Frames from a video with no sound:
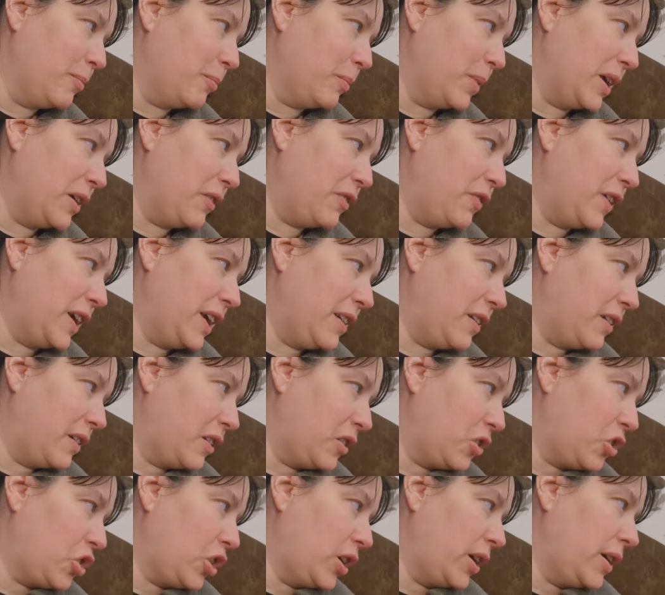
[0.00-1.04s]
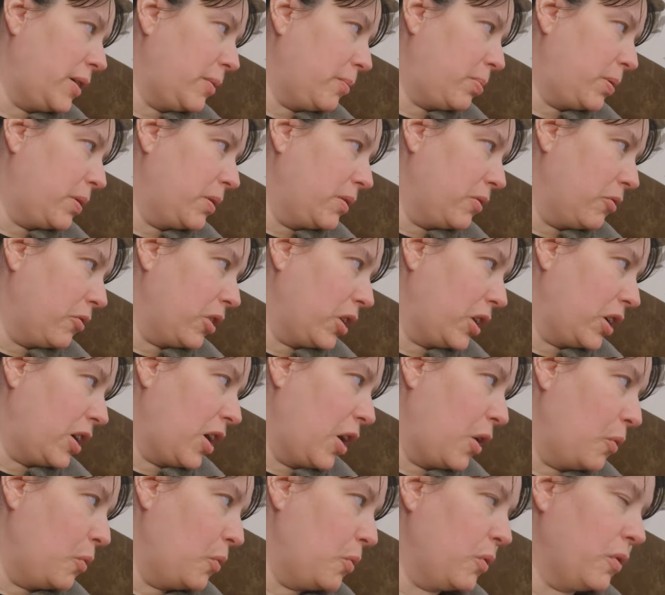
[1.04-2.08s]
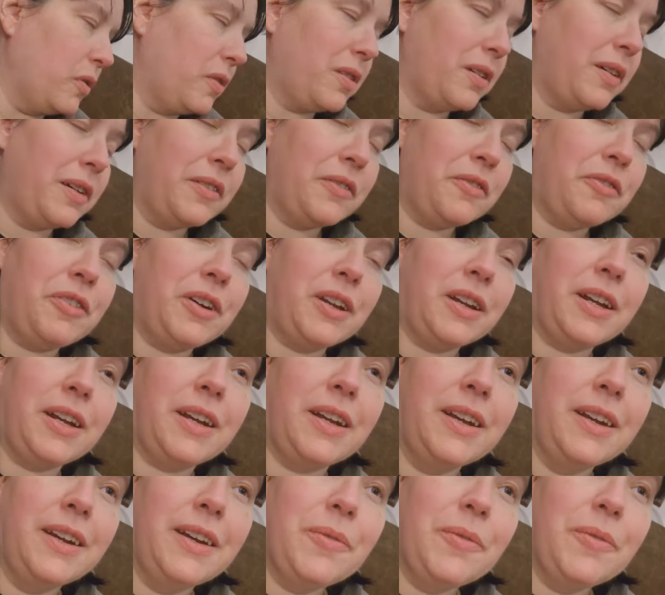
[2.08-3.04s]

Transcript: Me feeding a sheep or a goat or something funny.